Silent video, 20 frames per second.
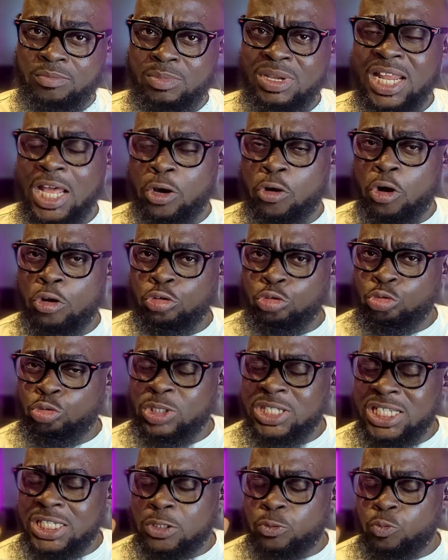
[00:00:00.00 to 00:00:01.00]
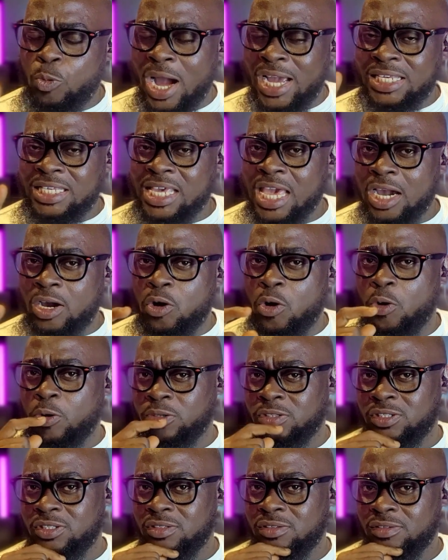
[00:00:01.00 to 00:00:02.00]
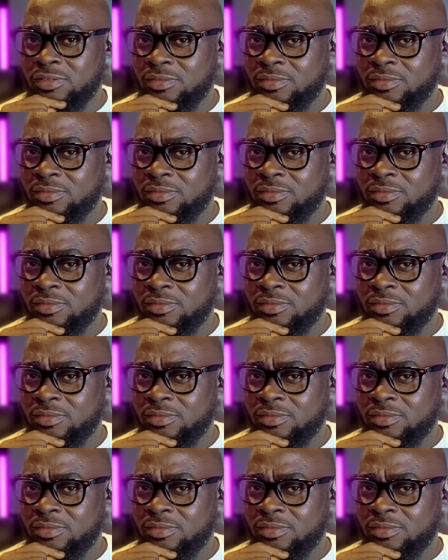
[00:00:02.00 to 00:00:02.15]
May they come do this 1 year course.